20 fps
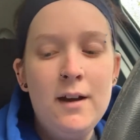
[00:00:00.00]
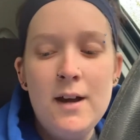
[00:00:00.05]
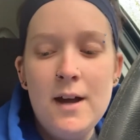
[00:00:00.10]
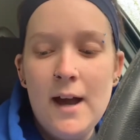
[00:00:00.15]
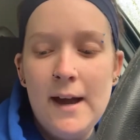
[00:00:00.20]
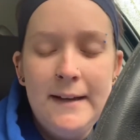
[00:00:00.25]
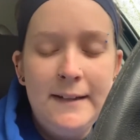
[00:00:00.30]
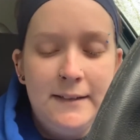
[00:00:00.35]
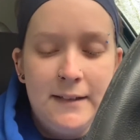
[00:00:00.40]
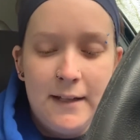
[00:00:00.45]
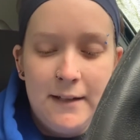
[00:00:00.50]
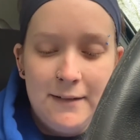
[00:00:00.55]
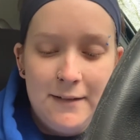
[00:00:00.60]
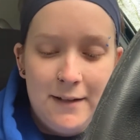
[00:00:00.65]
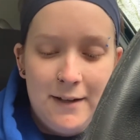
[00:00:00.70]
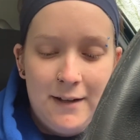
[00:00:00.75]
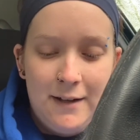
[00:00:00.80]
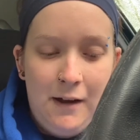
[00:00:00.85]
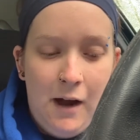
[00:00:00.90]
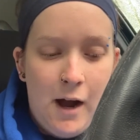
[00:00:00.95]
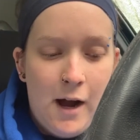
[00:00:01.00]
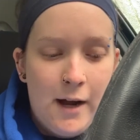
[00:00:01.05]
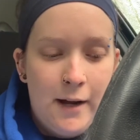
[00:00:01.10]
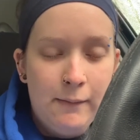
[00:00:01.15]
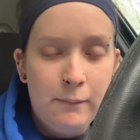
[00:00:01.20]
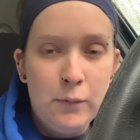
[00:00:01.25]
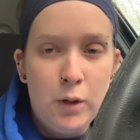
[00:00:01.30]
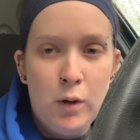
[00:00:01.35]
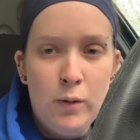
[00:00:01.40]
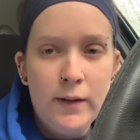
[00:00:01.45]
And then
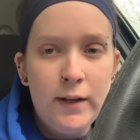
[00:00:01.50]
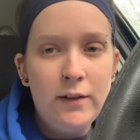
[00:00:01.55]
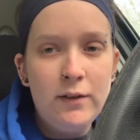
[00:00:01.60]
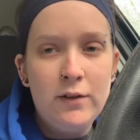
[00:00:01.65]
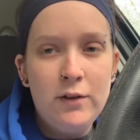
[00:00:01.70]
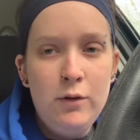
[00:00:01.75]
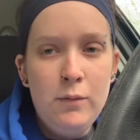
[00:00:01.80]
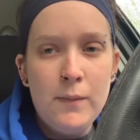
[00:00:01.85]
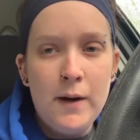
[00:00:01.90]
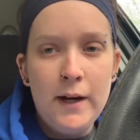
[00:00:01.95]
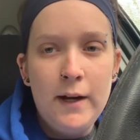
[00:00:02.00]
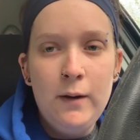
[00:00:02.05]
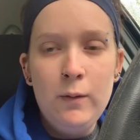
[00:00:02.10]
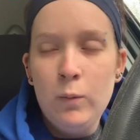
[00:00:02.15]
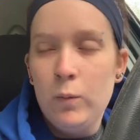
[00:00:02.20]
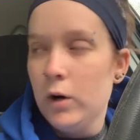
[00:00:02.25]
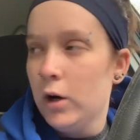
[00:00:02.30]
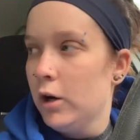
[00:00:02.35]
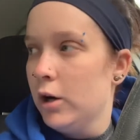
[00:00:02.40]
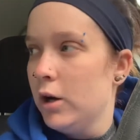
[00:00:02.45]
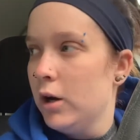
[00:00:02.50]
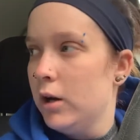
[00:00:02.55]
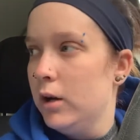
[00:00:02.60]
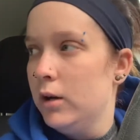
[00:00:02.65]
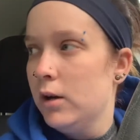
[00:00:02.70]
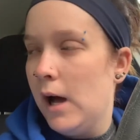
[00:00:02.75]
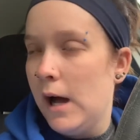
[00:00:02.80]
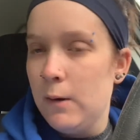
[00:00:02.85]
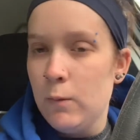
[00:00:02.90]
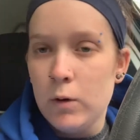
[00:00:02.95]
I'm going to my work.
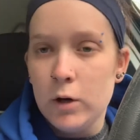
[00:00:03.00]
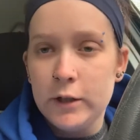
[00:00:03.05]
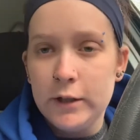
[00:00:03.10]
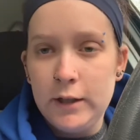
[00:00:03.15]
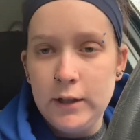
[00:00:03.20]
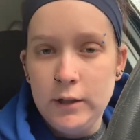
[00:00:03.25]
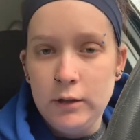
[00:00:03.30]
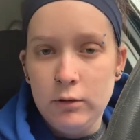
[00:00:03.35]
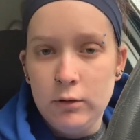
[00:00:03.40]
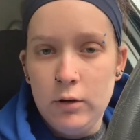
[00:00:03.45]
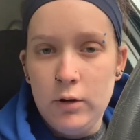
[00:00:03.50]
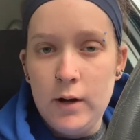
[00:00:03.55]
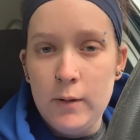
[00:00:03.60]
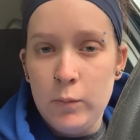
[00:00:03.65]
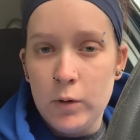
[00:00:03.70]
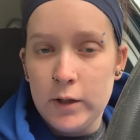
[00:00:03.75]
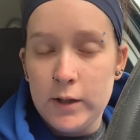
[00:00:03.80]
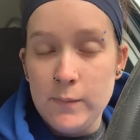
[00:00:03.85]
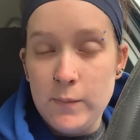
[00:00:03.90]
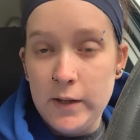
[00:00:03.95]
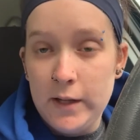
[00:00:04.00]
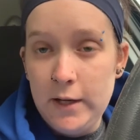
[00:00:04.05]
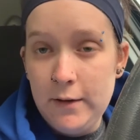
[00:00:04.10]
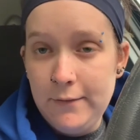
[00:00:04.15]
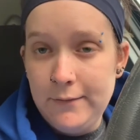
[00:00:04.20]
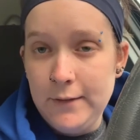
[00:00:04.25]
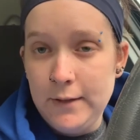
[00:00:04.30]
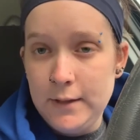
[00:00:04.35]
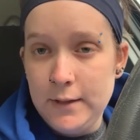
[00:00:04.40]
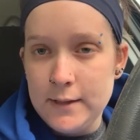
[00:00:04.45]
I work at Planet
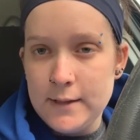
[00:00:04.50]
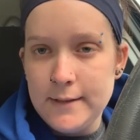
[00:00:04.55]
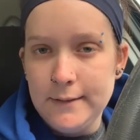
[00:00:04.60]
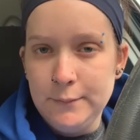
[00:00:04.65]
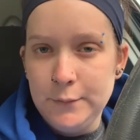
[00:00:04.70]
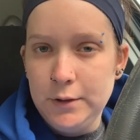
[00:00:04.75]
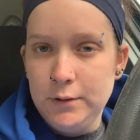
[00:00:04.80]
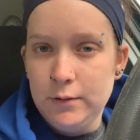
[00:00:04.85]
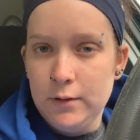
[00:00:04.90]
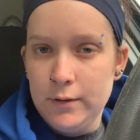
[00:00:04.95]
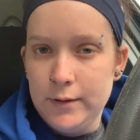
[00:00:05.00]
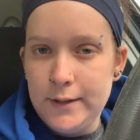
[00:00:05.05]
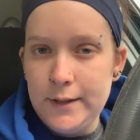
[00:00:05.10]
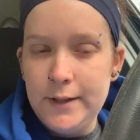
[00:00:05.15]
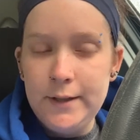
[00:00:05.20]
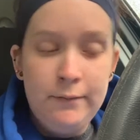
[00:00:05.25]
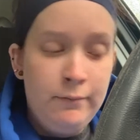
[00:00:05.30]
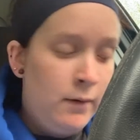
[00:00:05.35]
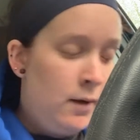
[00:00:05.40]
Fitness. Some of you know that.